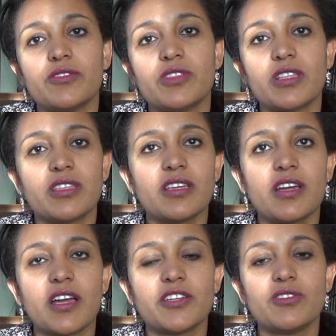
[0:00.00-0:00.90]
thing
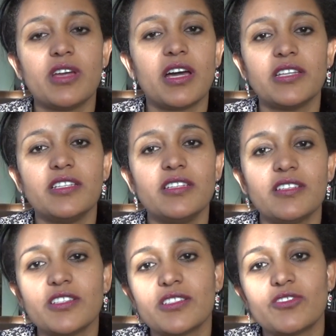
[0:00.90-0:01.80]
I did
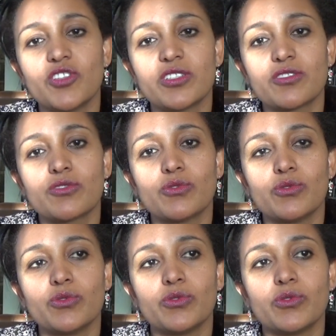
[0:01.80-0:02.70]
is just
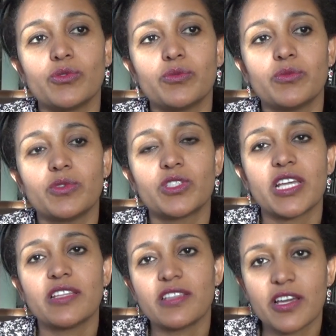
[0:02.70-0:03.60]
to
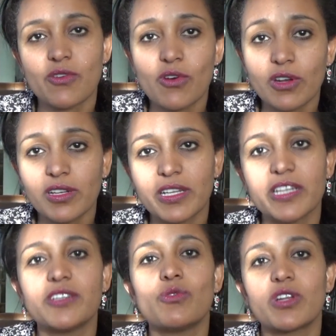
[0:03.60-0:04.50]
set a goal
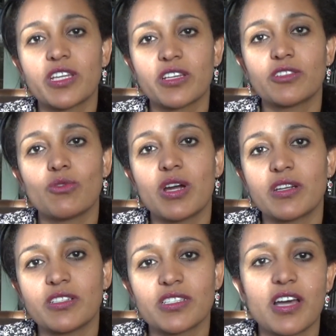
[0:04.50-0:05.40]
and working
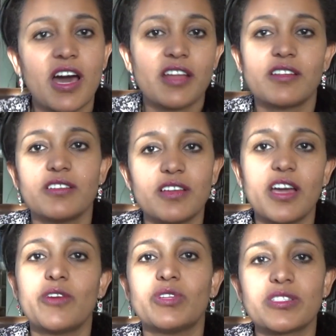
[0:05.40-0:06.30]
towards.
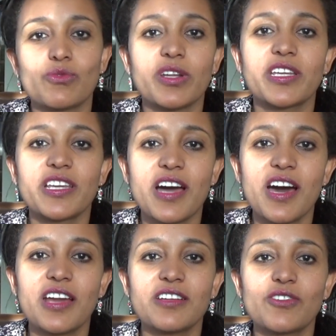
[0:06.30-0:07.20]
I was working
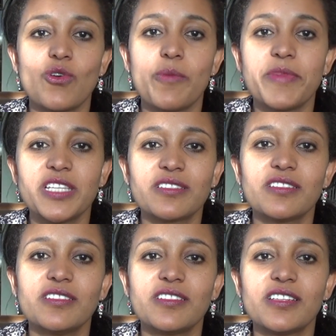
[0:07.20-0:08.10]
hard,
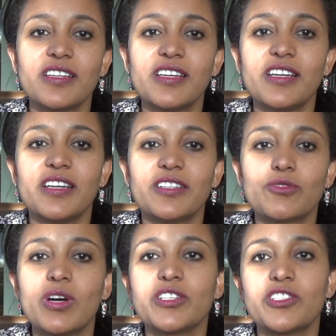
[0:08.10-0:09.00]
committed
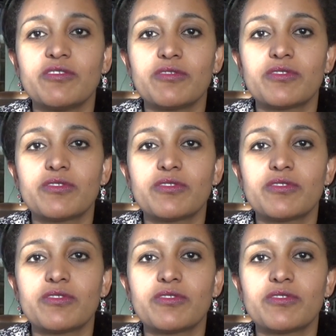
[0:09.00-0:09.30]
to achieve